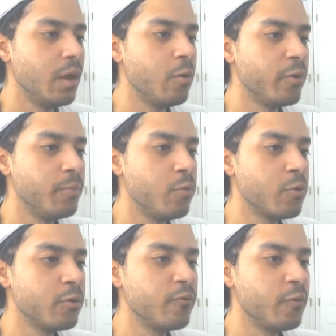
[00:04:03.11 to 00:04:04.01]
A
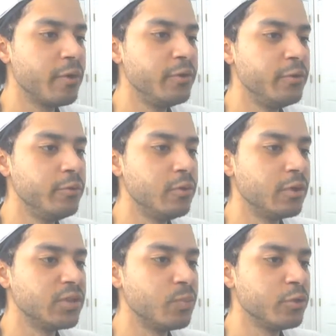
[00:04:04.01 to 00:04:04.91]
reporter for a
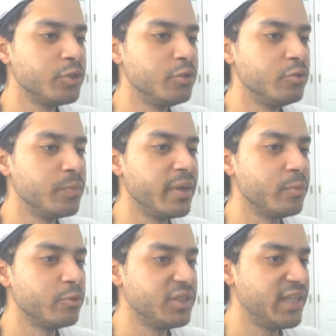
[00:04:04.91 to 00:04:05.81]
sports
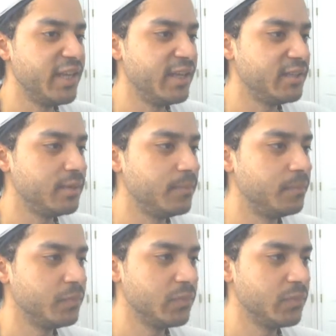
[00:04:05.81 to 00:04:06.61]
newspaper says.